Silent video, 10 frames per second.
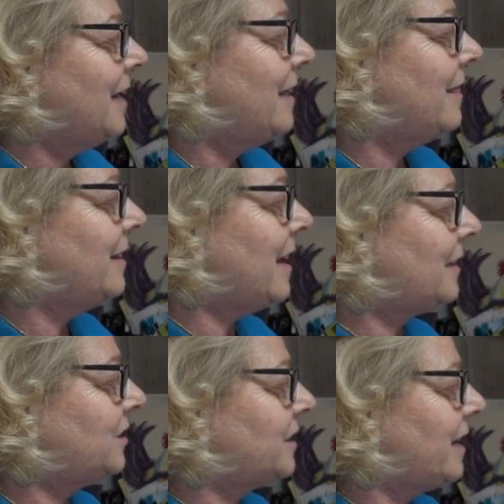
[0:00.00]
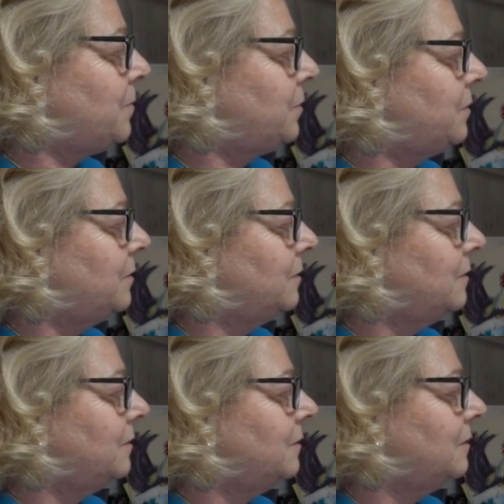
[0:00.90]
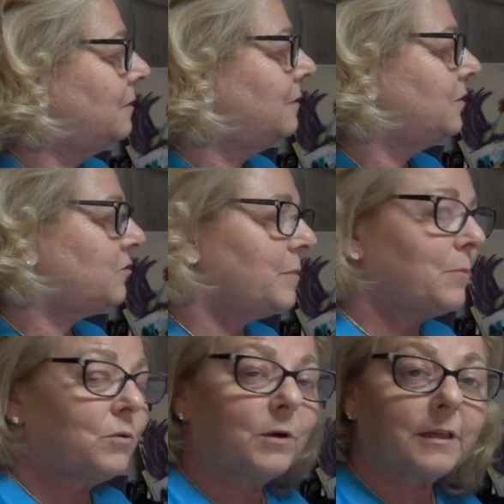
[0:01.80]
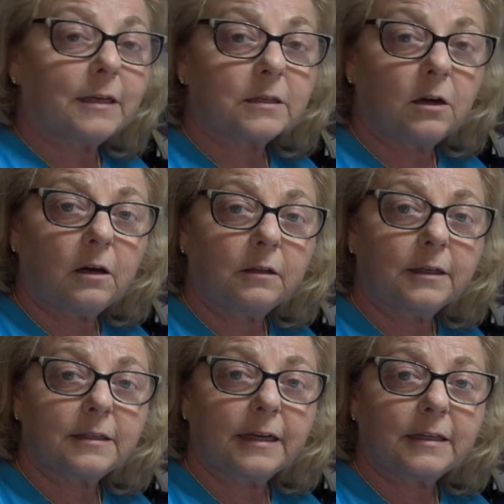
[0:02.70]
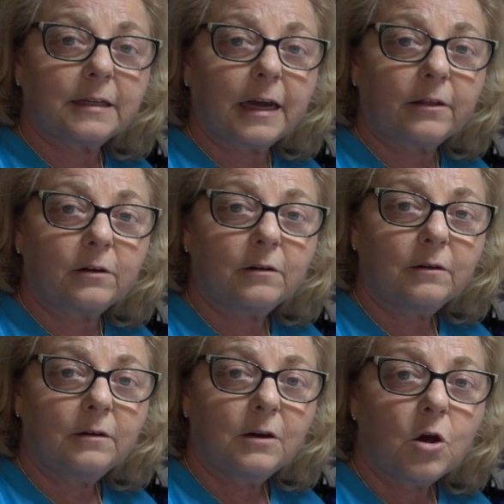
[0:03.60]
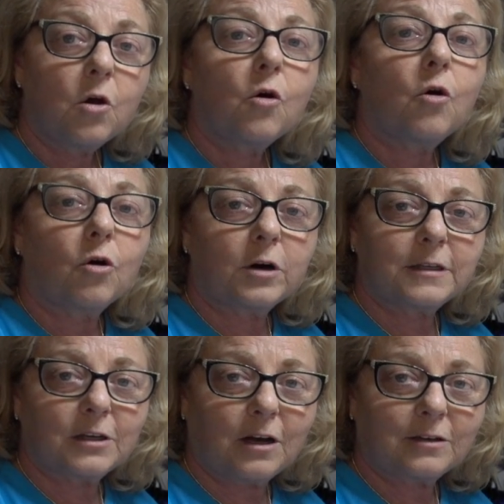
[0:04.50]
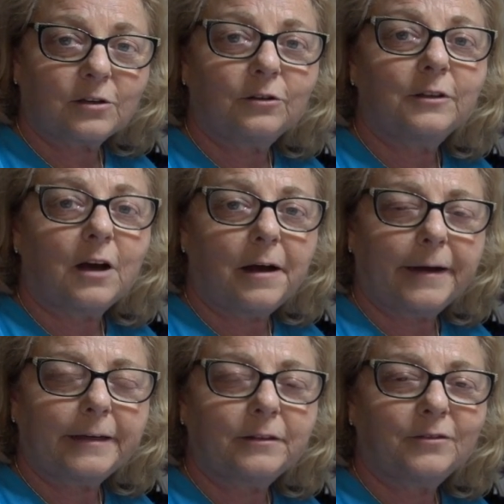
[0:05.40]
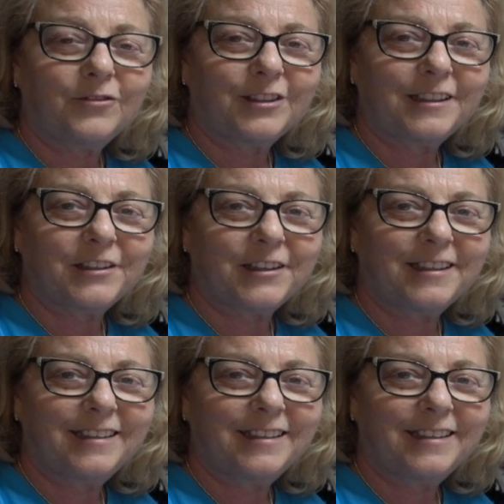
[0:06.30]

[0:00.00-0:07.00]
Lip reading: The next shape, do you remember what that's called? Let's say it together. Horizontal line. Very good.